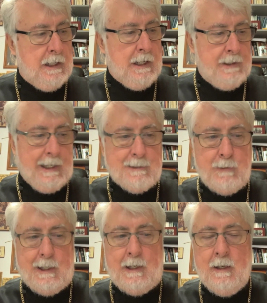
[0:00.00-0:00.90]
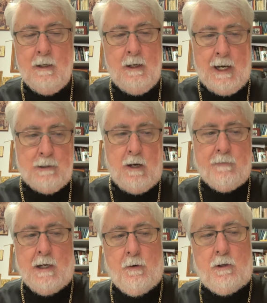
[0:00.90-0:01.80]
Uh, next week, I know
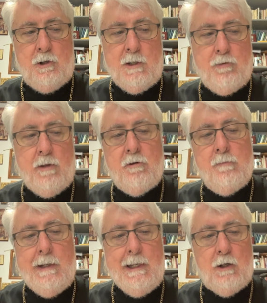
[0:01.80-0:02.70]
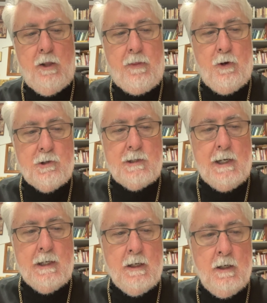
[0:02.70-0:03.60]
I've got a clergy brotherhood meeting on
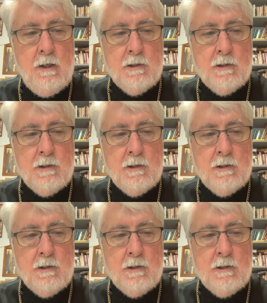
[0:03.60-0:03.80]
Thursday,